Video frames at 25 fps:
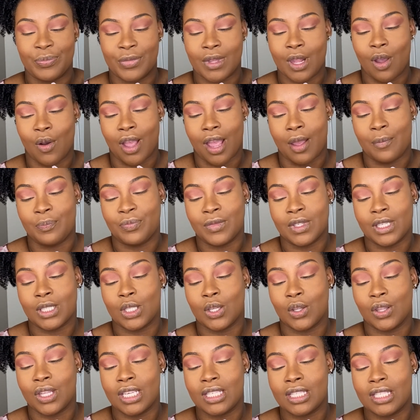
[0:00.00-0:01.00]
Okay,
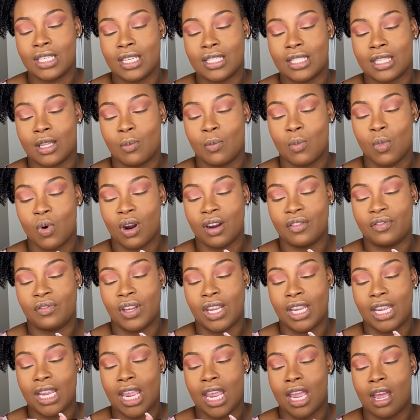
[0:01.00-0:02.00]
so this is the
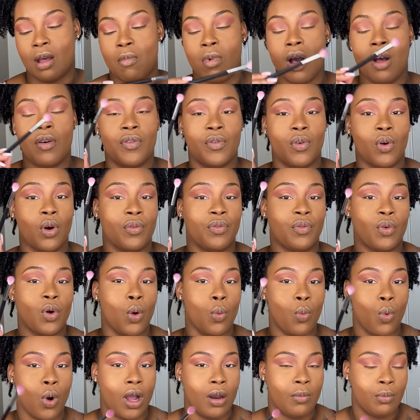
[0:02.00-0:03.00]
Morphe
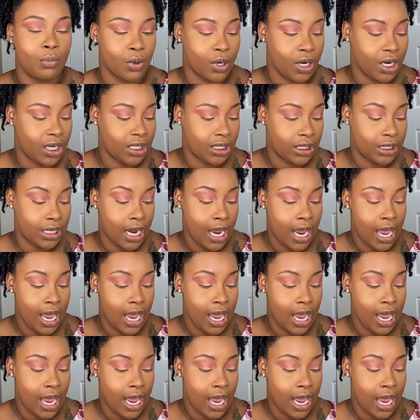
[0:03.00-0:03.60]
M441 brush.